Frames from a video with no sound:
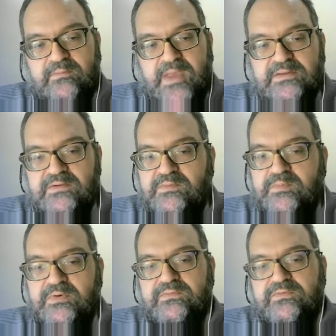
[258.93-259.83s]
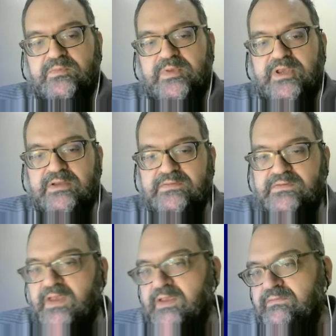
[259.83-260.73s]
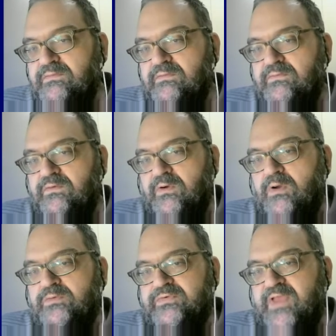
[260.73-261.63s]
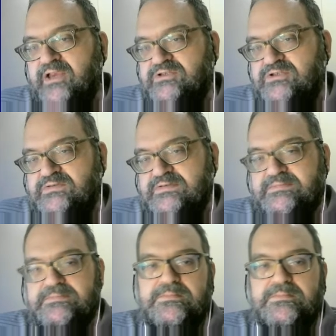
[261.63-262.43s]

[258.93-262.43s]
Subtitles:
method proved to be unsafe for all sections.